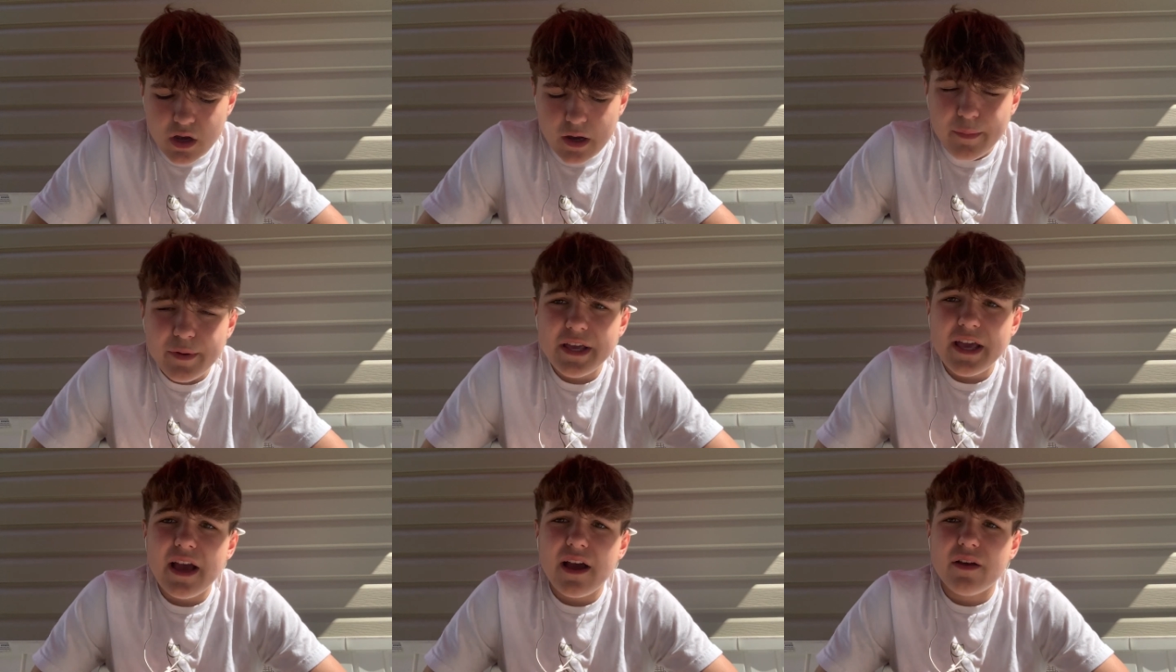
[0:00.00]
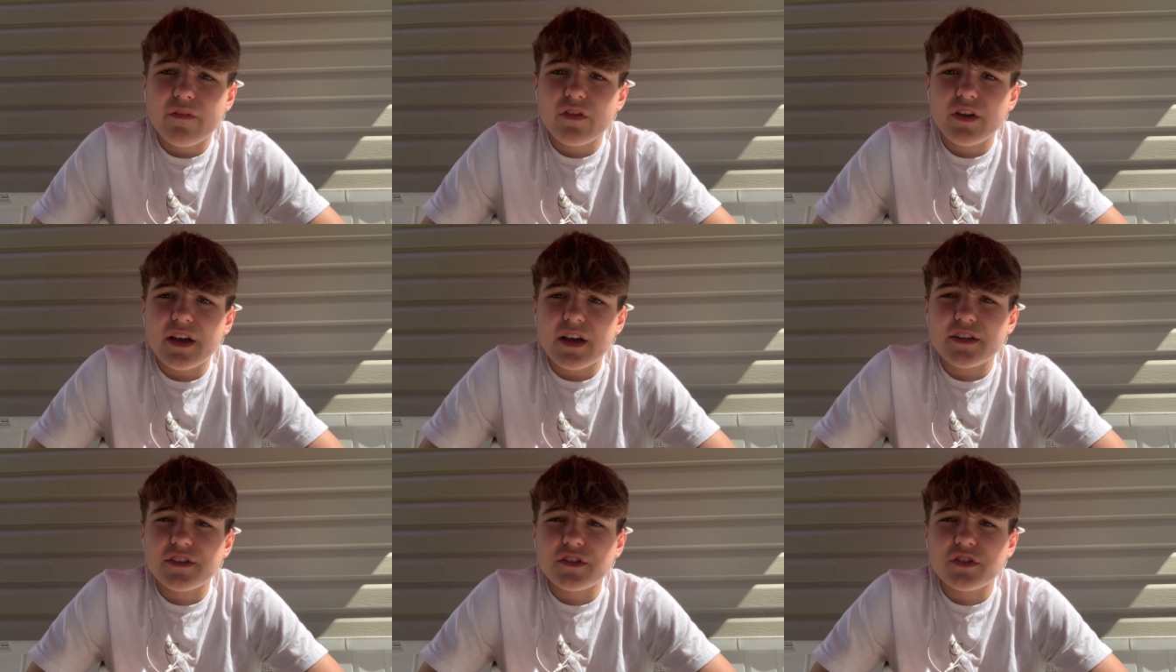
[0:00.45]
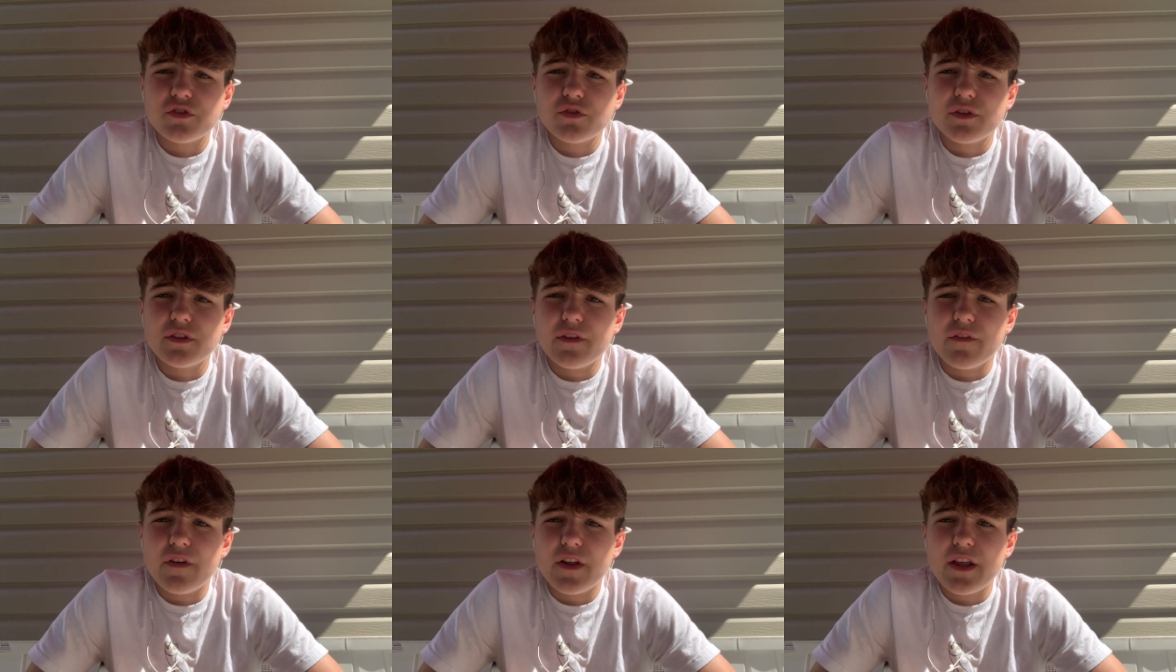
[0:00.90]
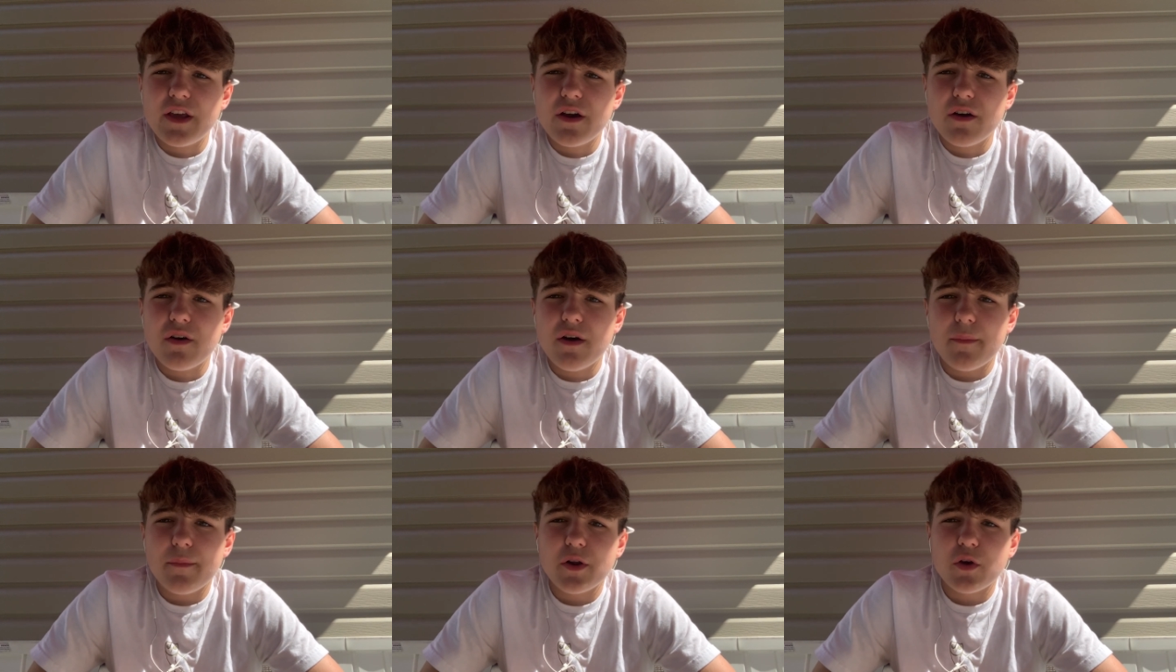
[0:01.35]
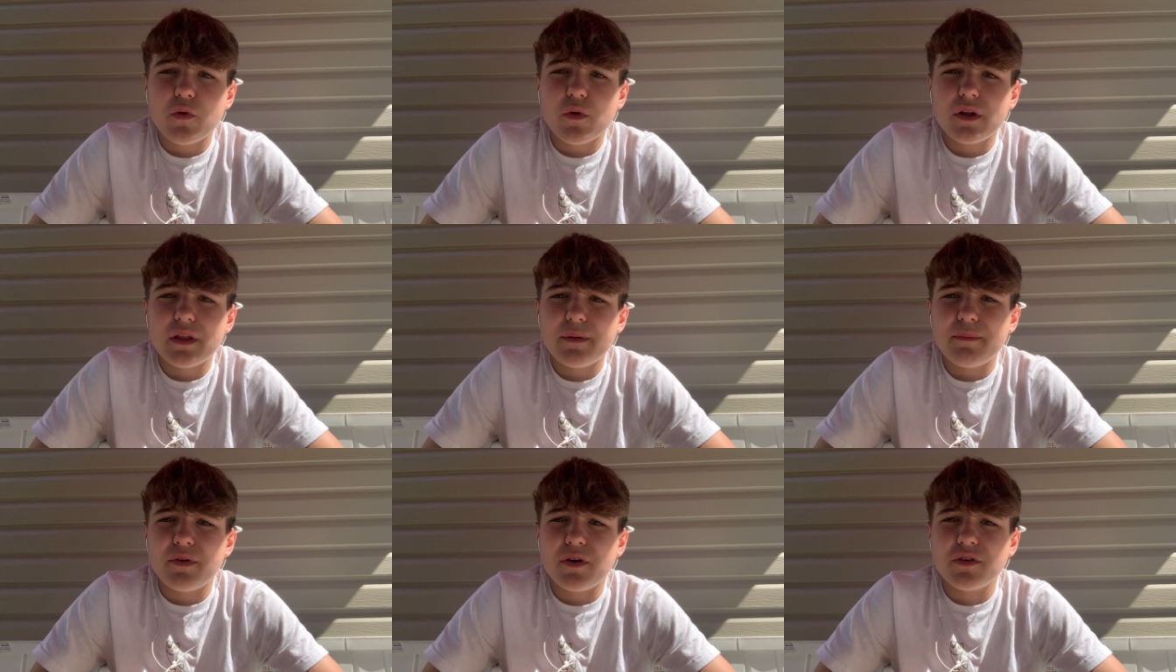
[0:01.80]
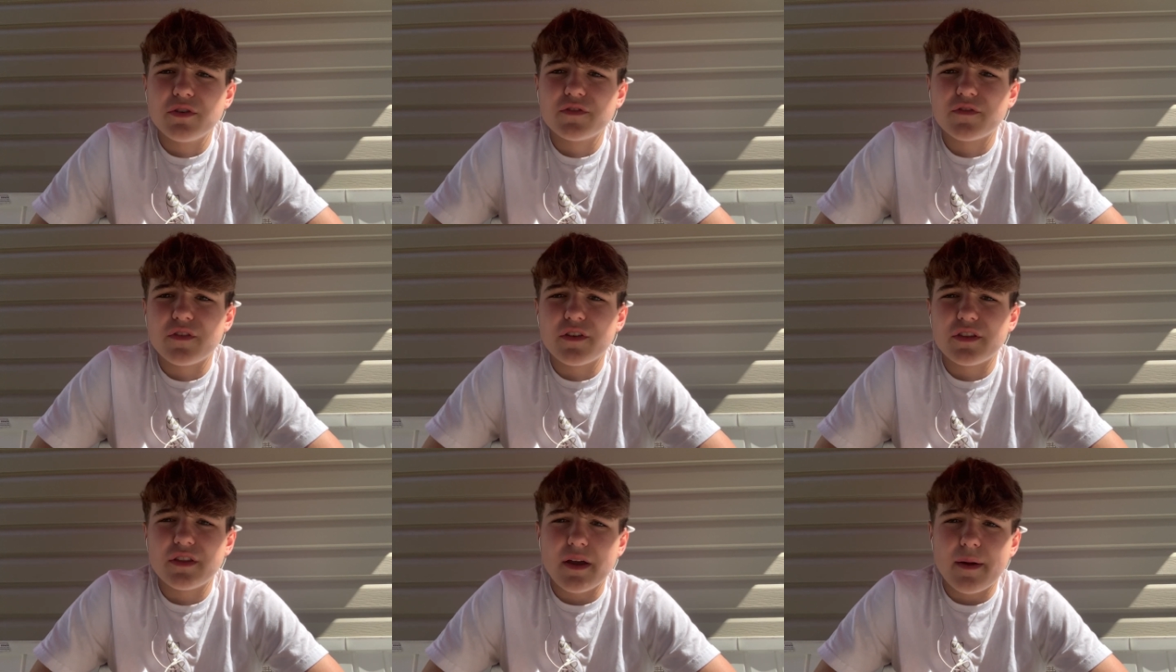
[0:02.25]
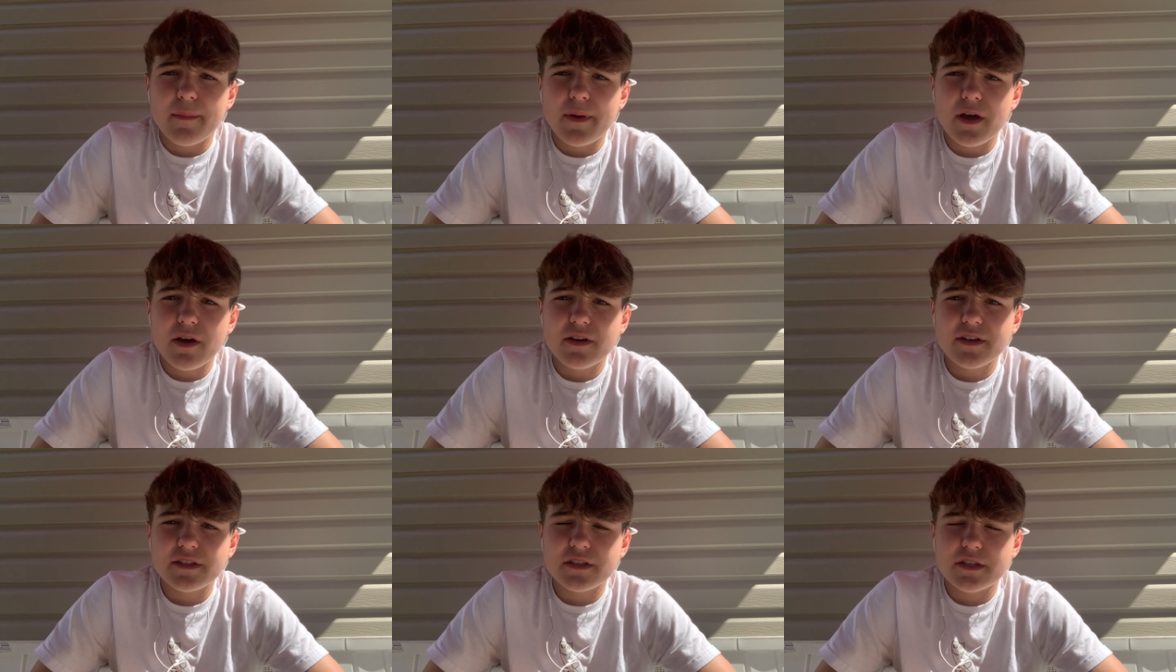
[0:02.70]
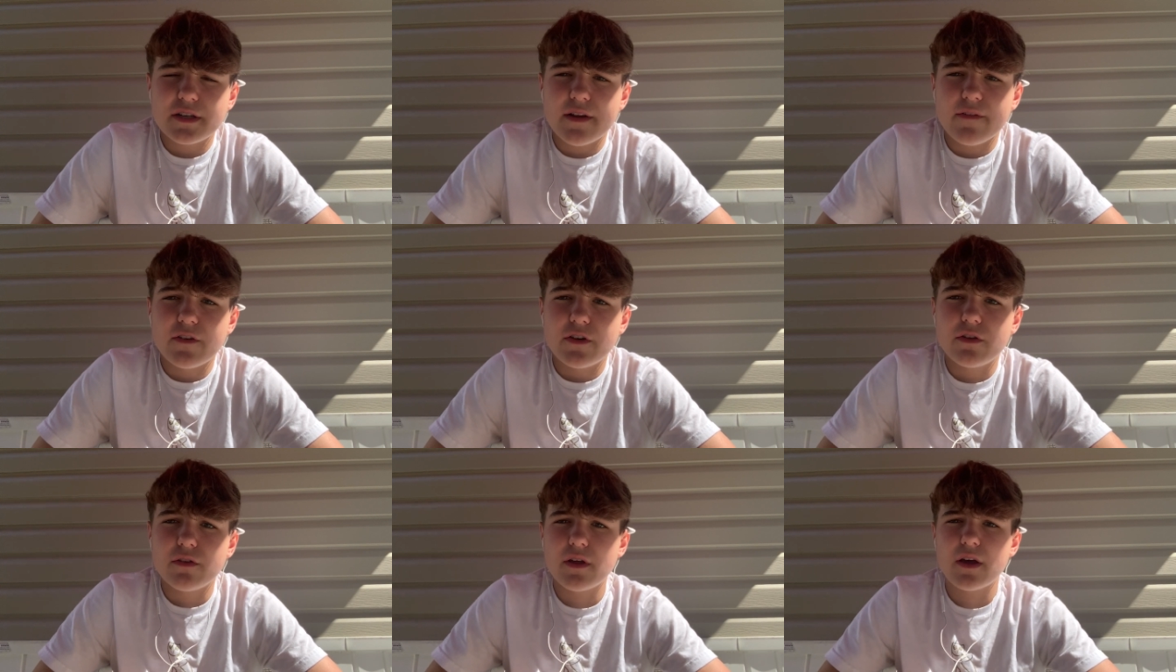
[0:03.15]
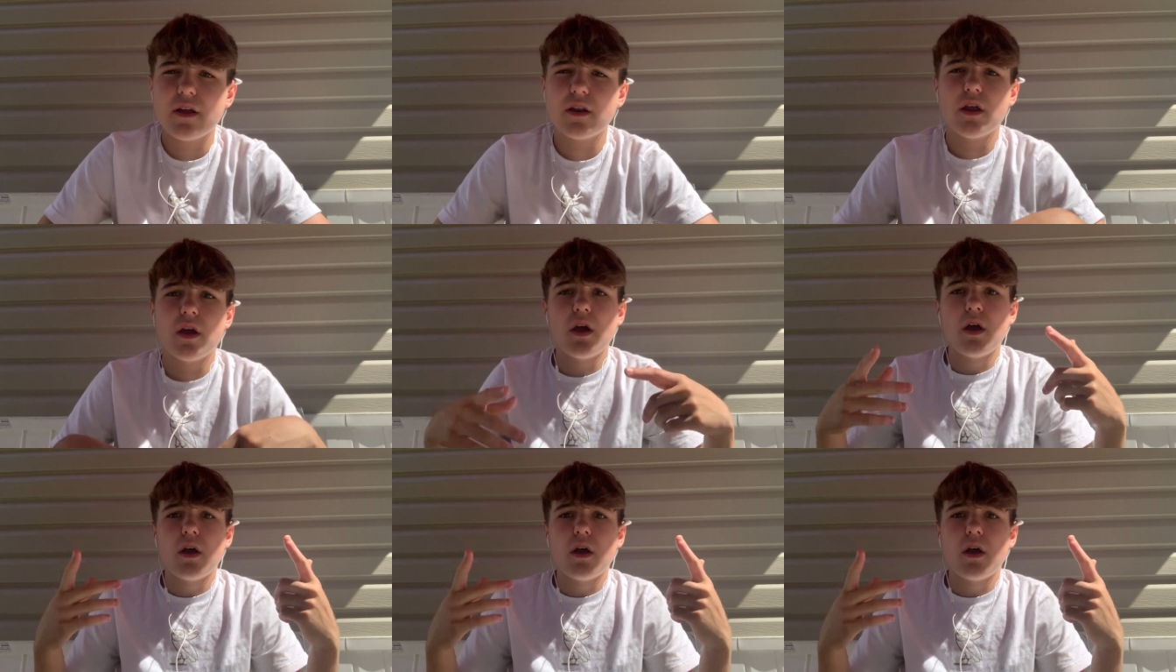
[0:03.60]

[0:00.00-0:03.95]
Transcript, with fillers: But yeah, if you guys enjoyed the video, I'm gonna quickly pose for a thumbnail because I never do that.